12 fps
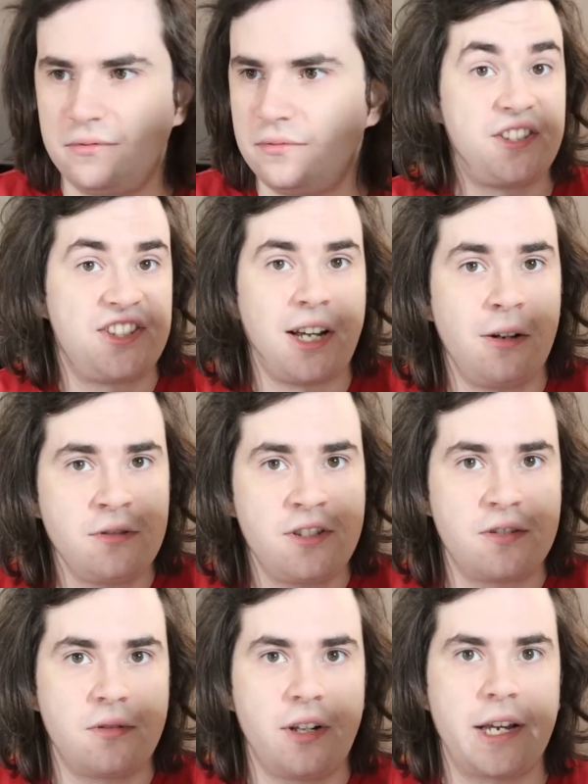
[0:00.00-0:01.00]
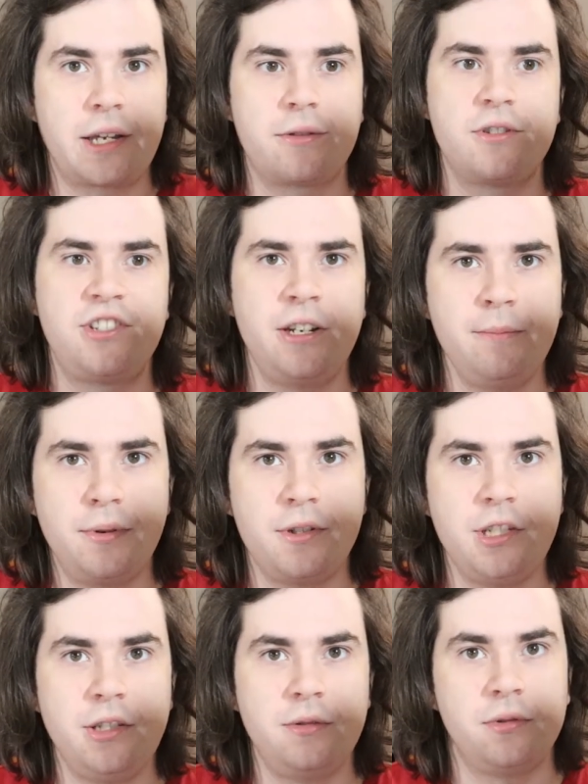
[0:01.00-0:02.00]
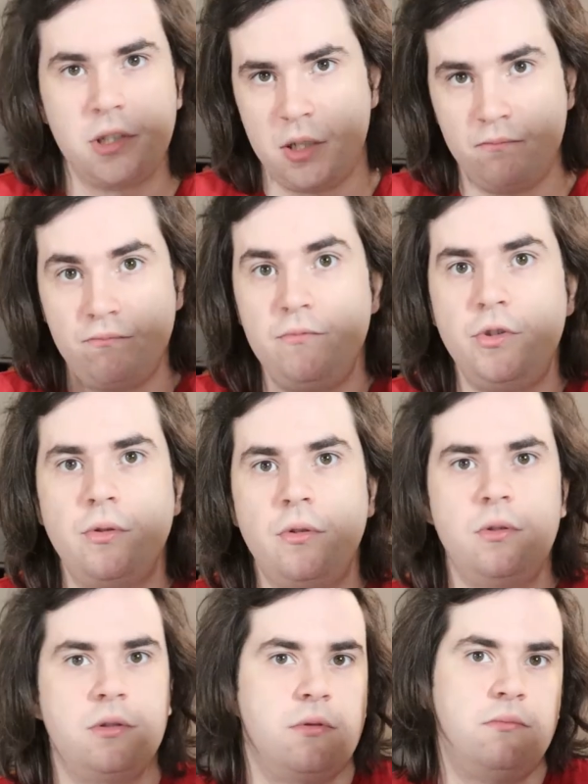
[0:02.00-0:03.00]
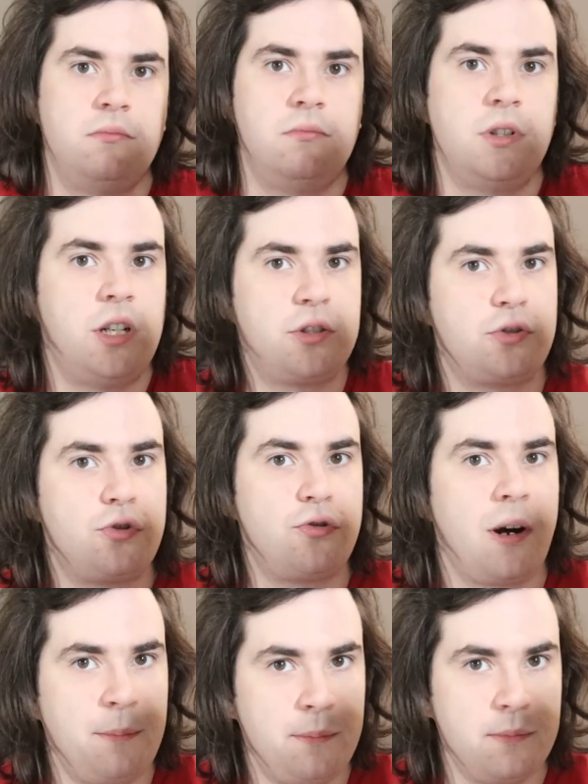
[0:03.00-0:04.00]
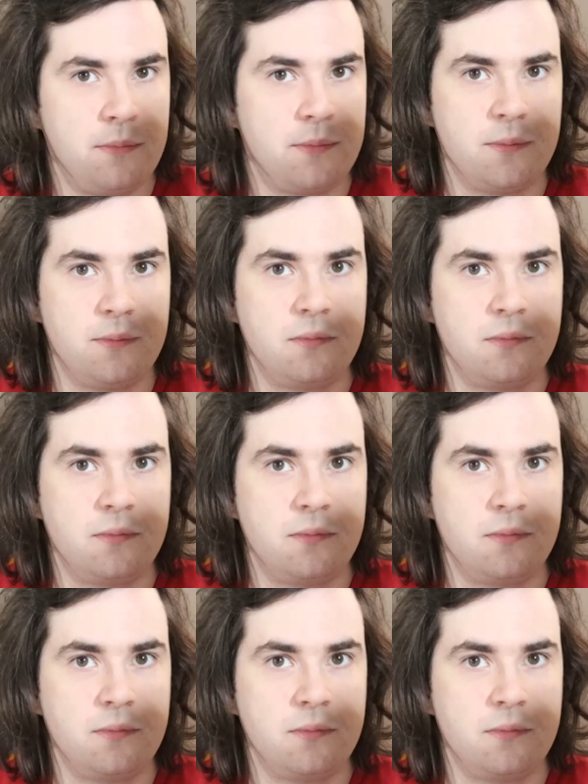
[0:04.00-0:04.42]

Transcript: It sounds like the timpani, you know, a, a drum,